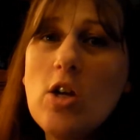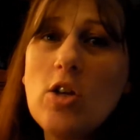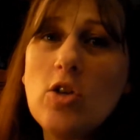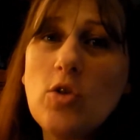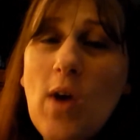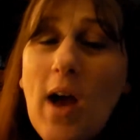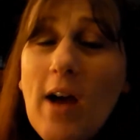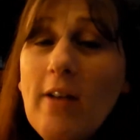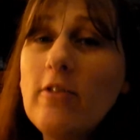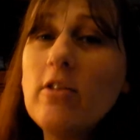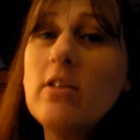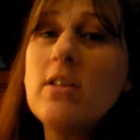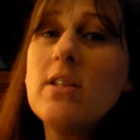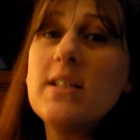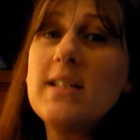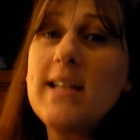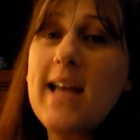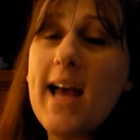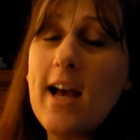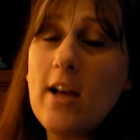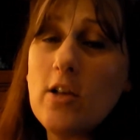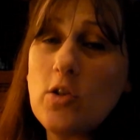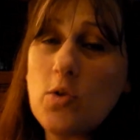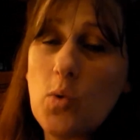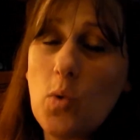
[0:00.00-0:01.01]
So after the
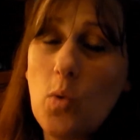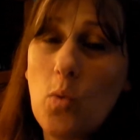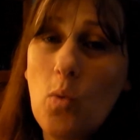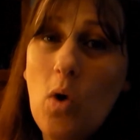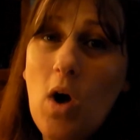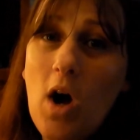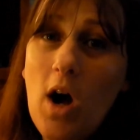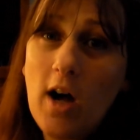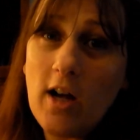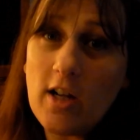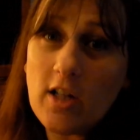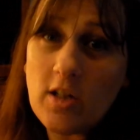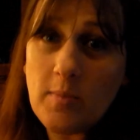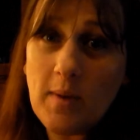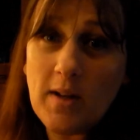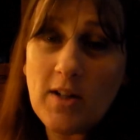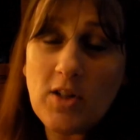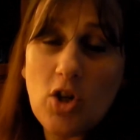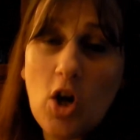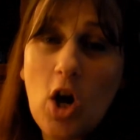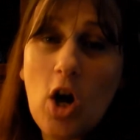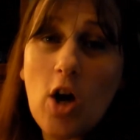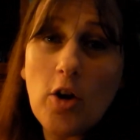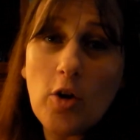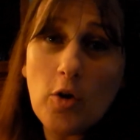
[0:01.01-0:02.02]
towels were washed, my
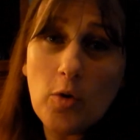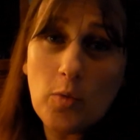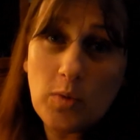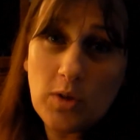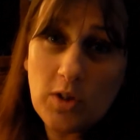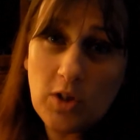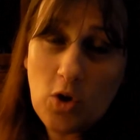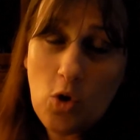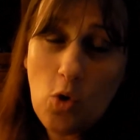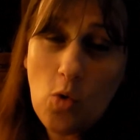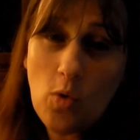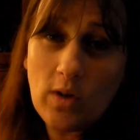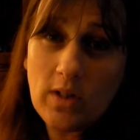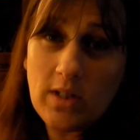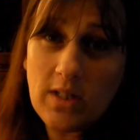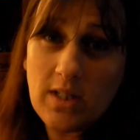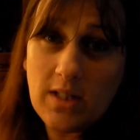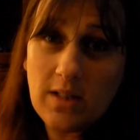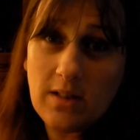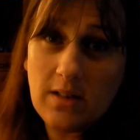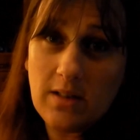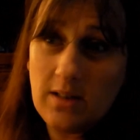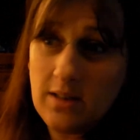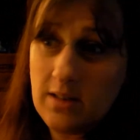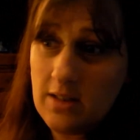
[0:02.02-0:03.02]
daughter was
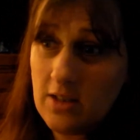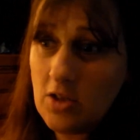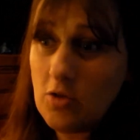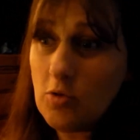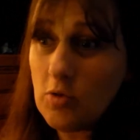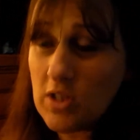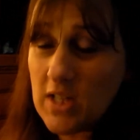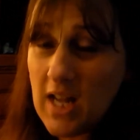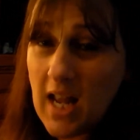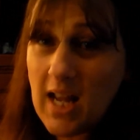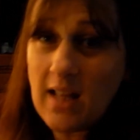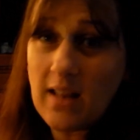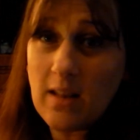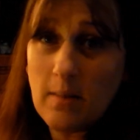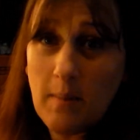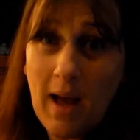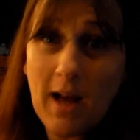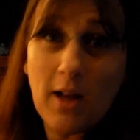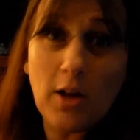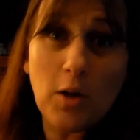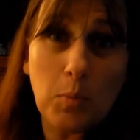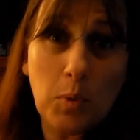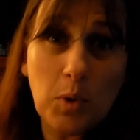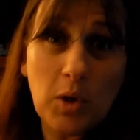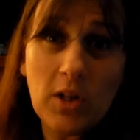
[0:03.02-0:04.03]
she was taking them
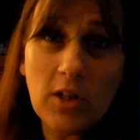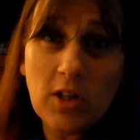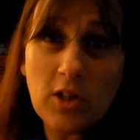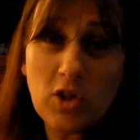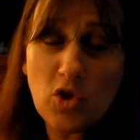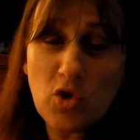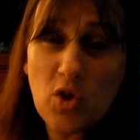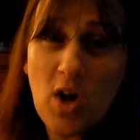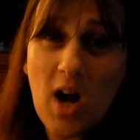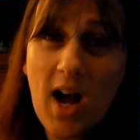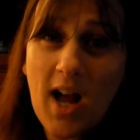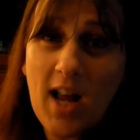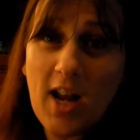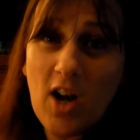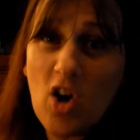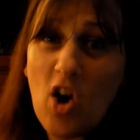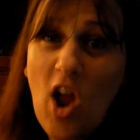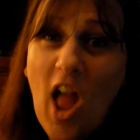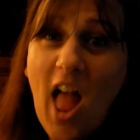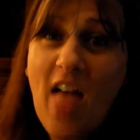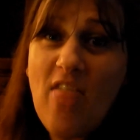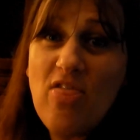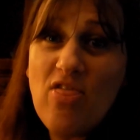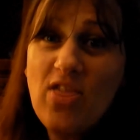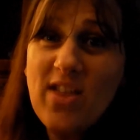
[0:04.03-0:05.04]
out to put in the
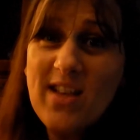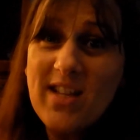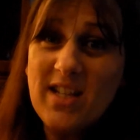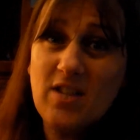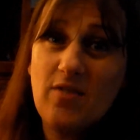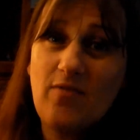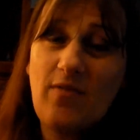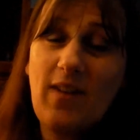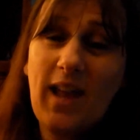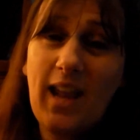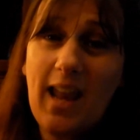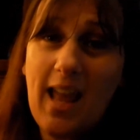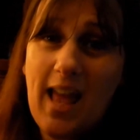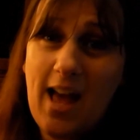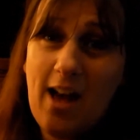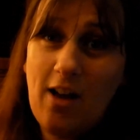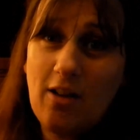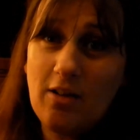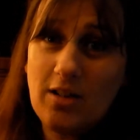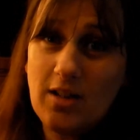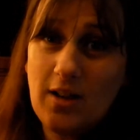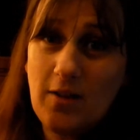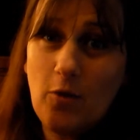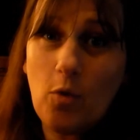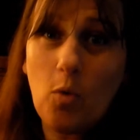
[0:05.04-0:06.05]
dryer, and this fell
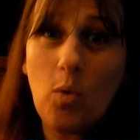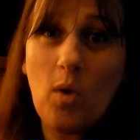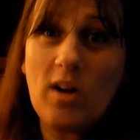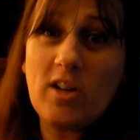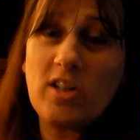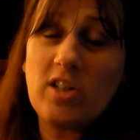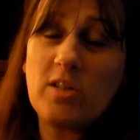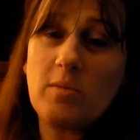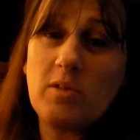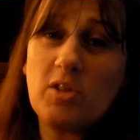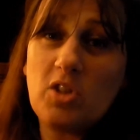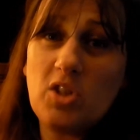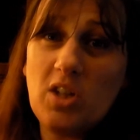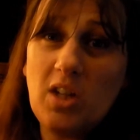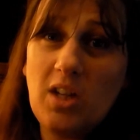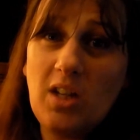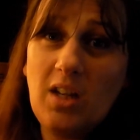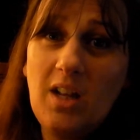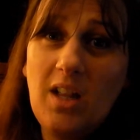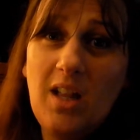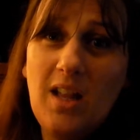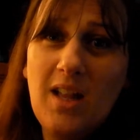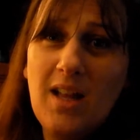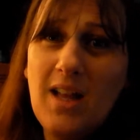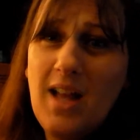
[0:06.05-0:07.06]
out of the washing
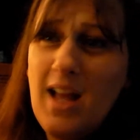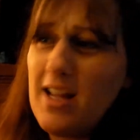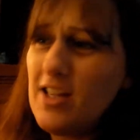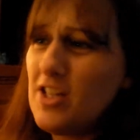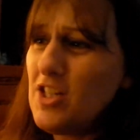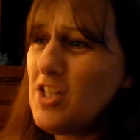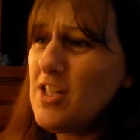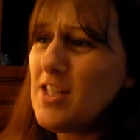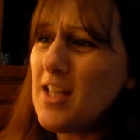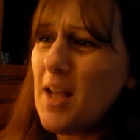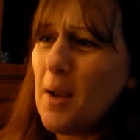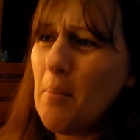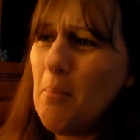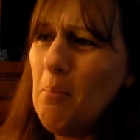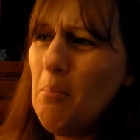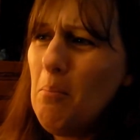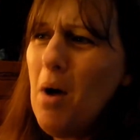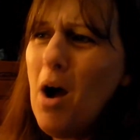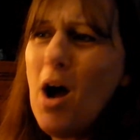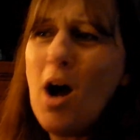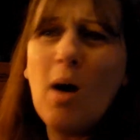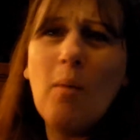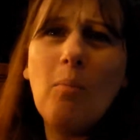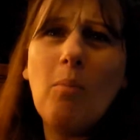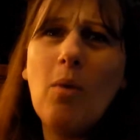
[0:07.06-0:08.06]
machine. And she's like,
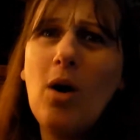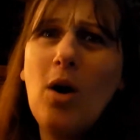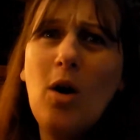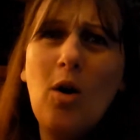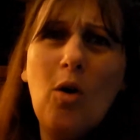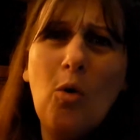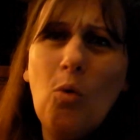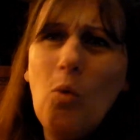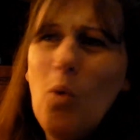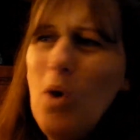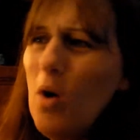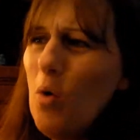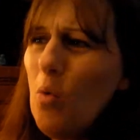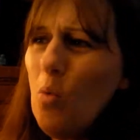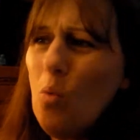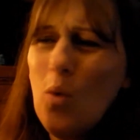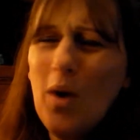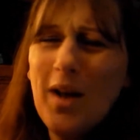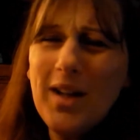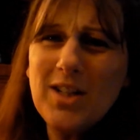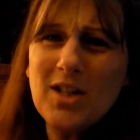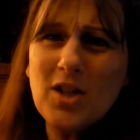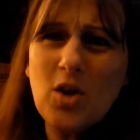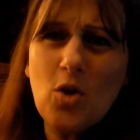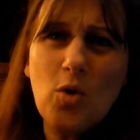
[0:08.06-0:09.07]
Mom,
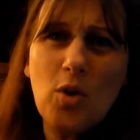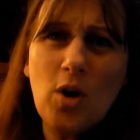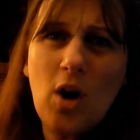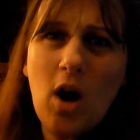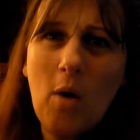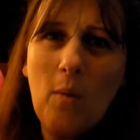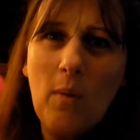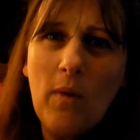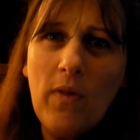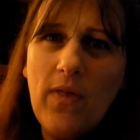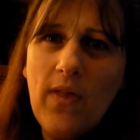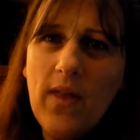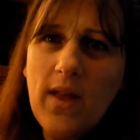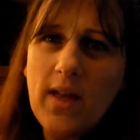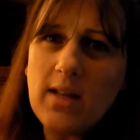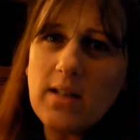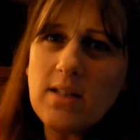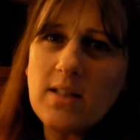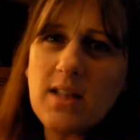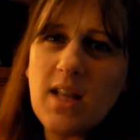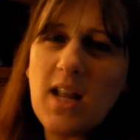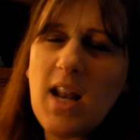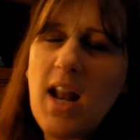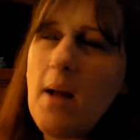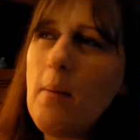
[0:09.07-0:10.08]
what's going on with
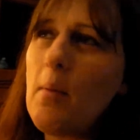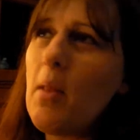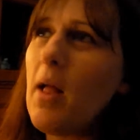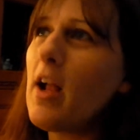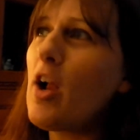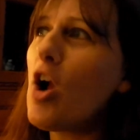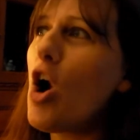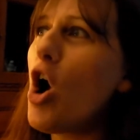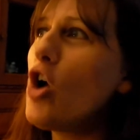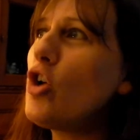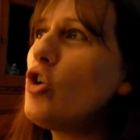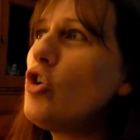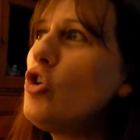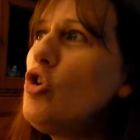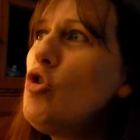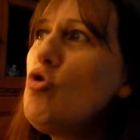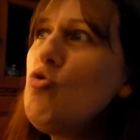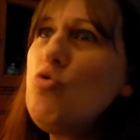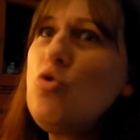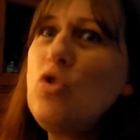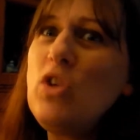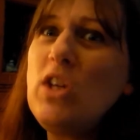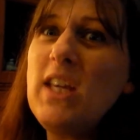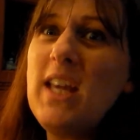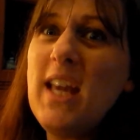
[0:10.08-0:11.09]
this? And I'm like, are
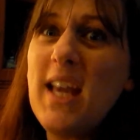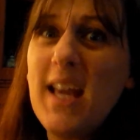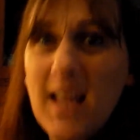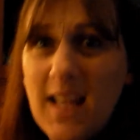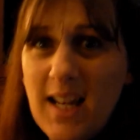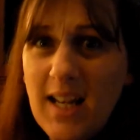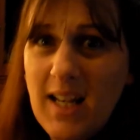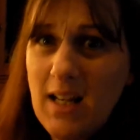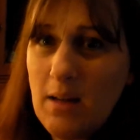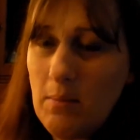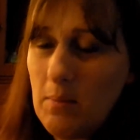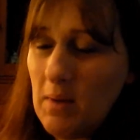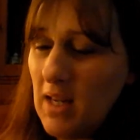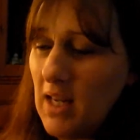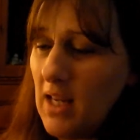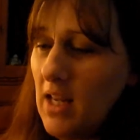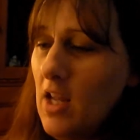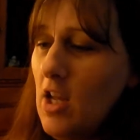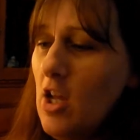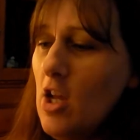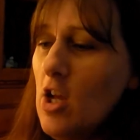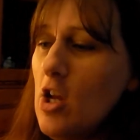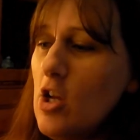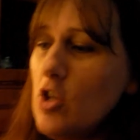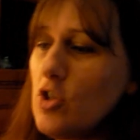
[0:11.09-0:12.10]
you kidding
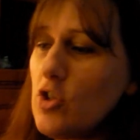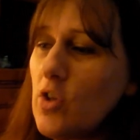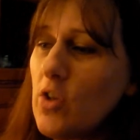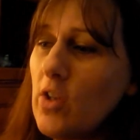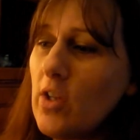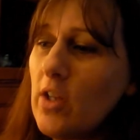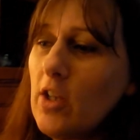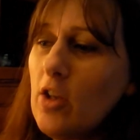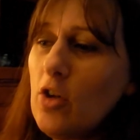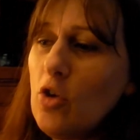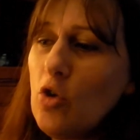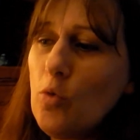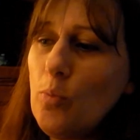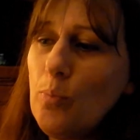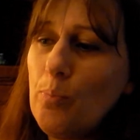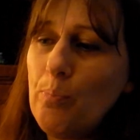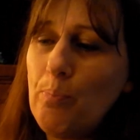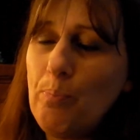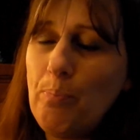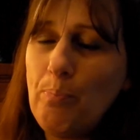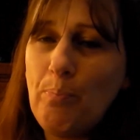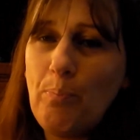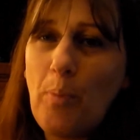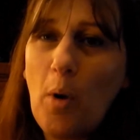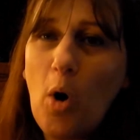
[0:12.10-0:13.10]
me? So the little
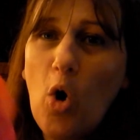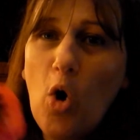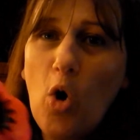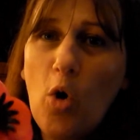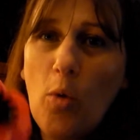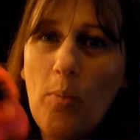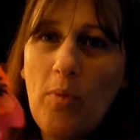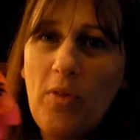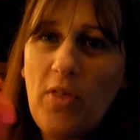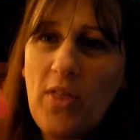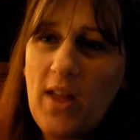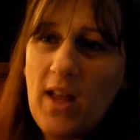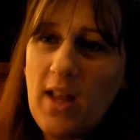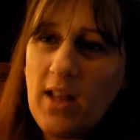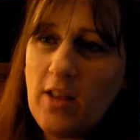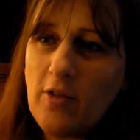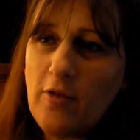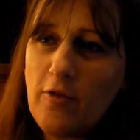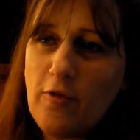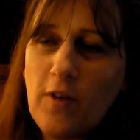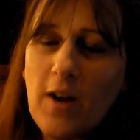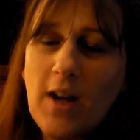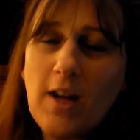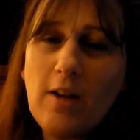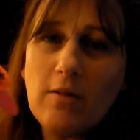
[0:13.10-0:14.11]
bulb thing, the
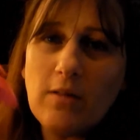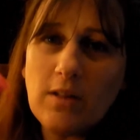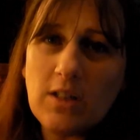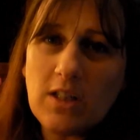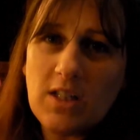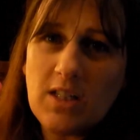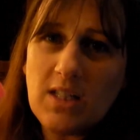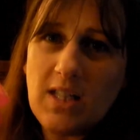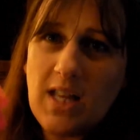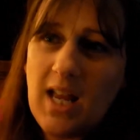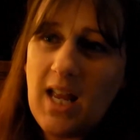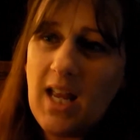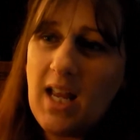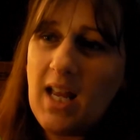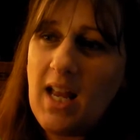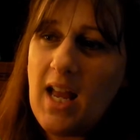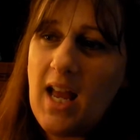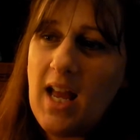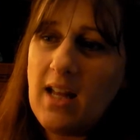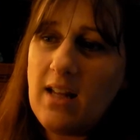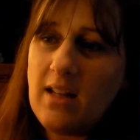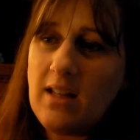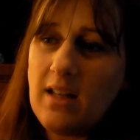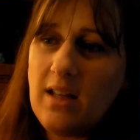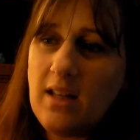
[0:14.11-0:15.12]
fragrance thing,
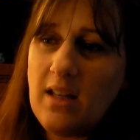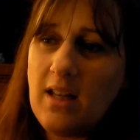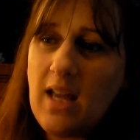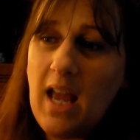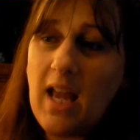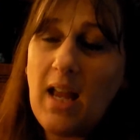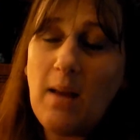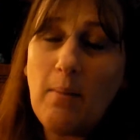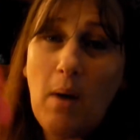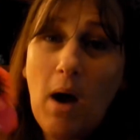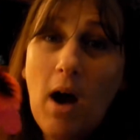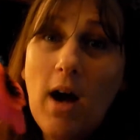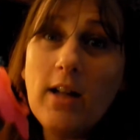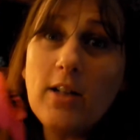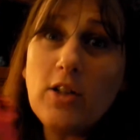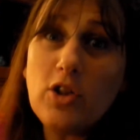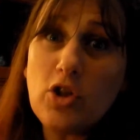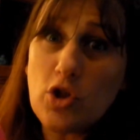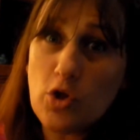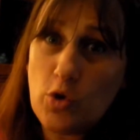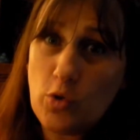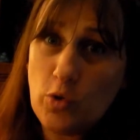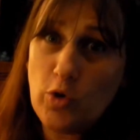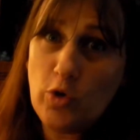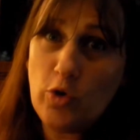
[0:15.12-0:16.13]
came
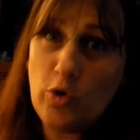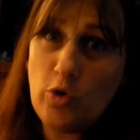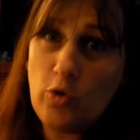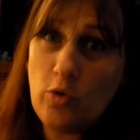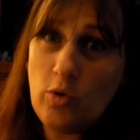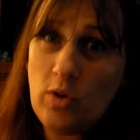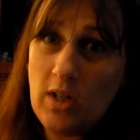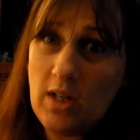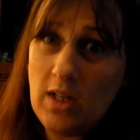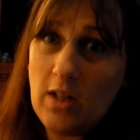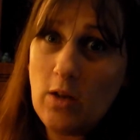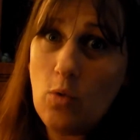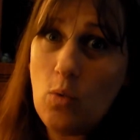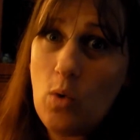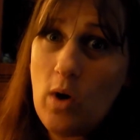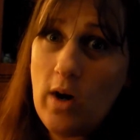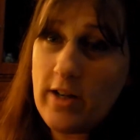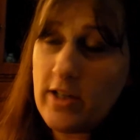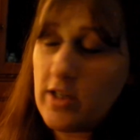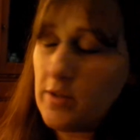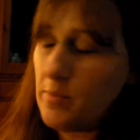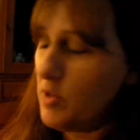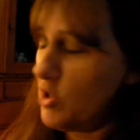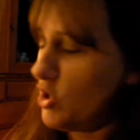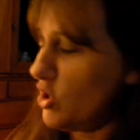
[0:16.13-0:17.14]
unscrewed in the
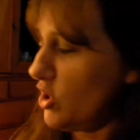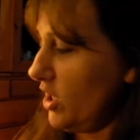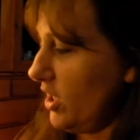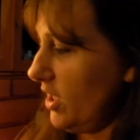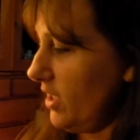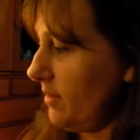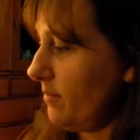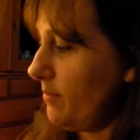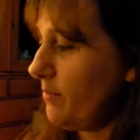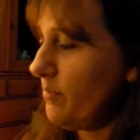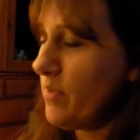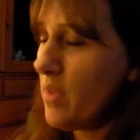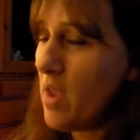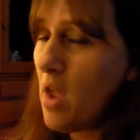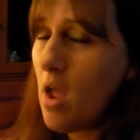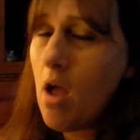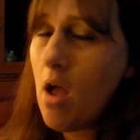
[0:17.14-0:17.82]
washing machine.